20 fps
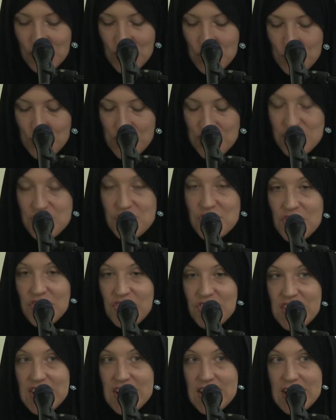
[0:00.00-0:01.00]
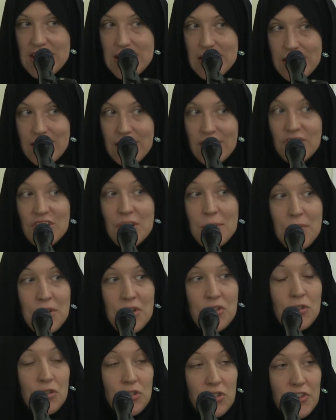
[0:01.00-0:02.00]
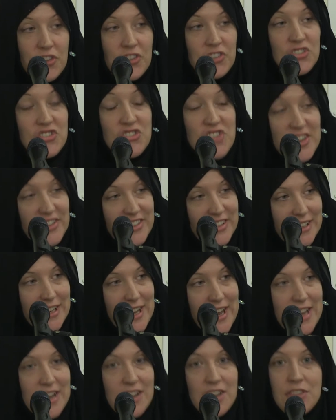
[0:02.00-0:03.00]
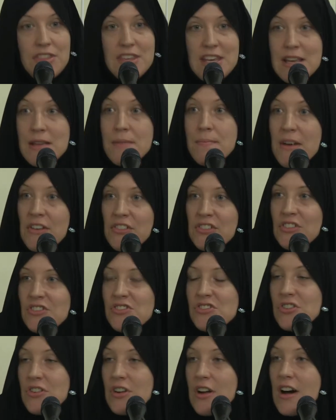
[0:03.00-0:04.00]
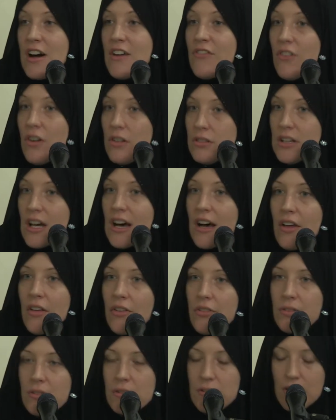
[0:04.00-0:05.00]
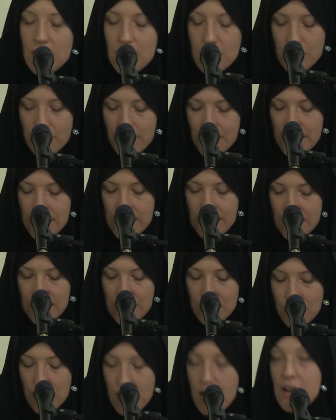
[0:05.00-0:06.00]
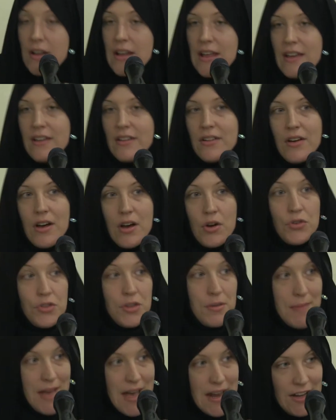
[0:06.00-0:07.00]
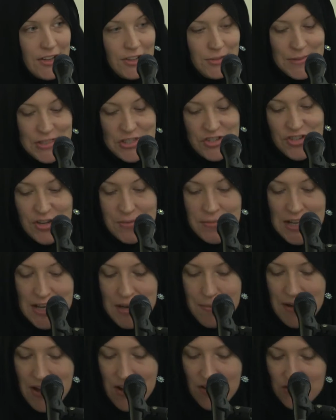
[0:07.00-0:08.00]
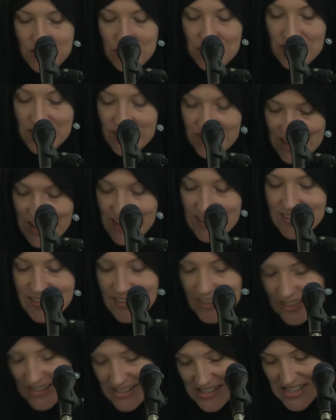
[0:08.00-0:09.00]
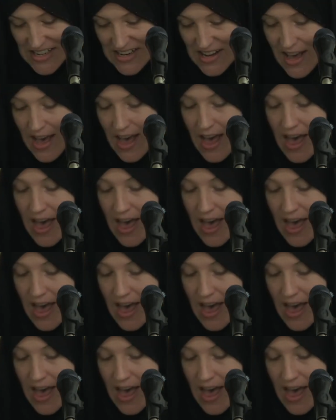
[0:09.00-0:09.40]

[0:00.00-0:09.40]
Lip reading: do you wish to see someone who looks just like the messenger of Allah, sallallahu alayhi wa alayhi, who the man has been dreaming about? So he says, yes, Sayyidi.